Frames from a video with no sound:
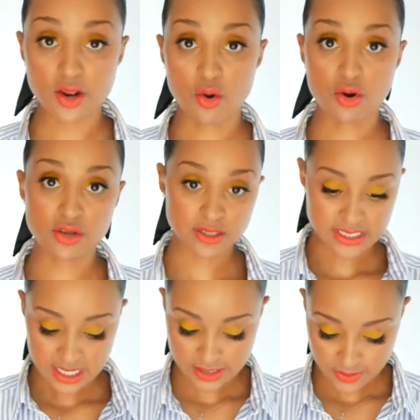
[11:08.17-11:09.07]
or you can
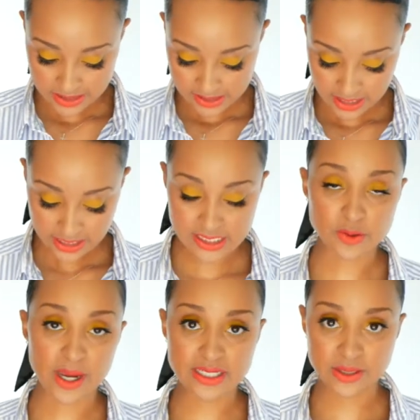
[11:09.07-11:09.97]
tie it twice. I like to
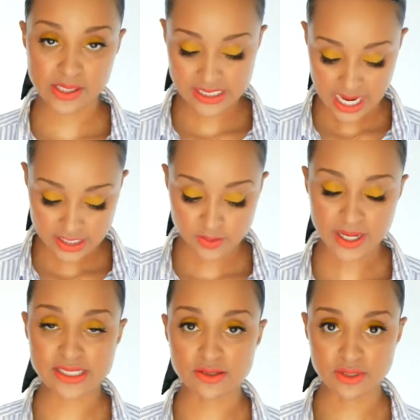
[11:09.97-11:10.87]
tie it, tie it
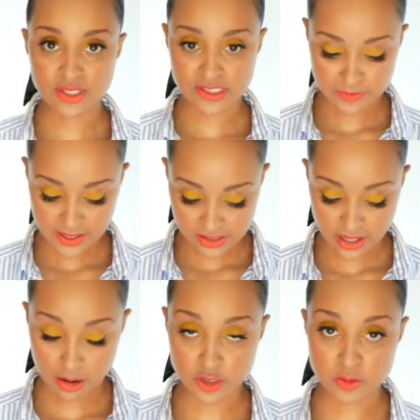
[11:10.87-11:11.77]
twice. It really just depends on
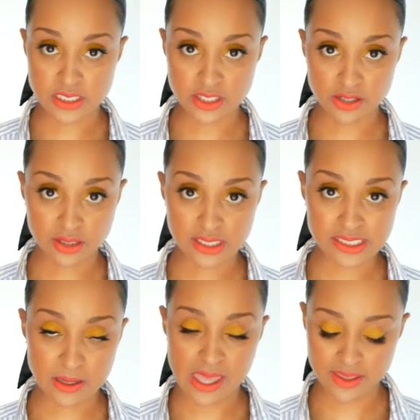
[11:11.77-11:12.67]
how much material
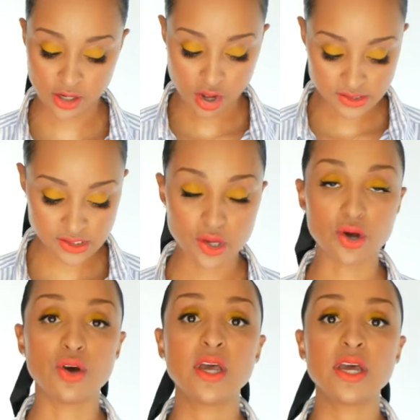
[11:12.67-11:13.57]
is. And then
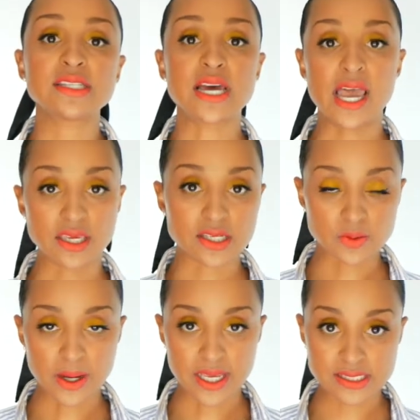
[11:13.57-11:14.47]
also tying it
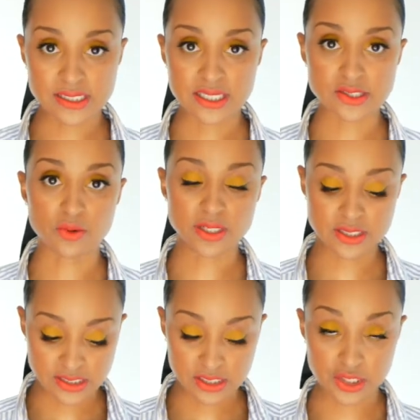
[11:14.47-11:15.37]
twice is going
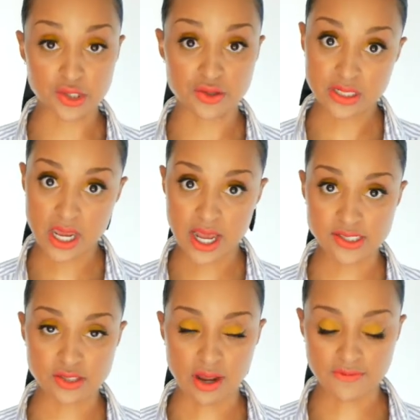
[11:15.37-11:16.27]
to secure the knot
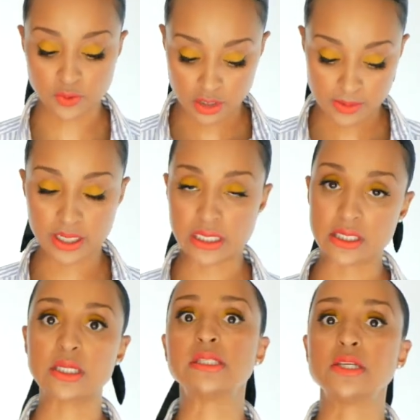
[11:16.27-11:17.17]
so you don't have to worry about it
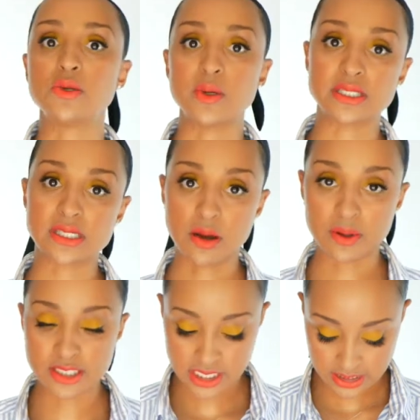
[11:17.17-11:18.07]
continuing to come
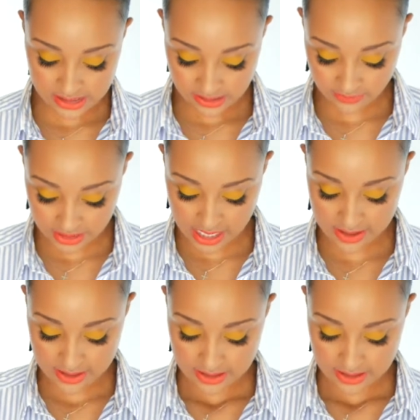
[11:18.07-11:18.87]
undone and stuff like that.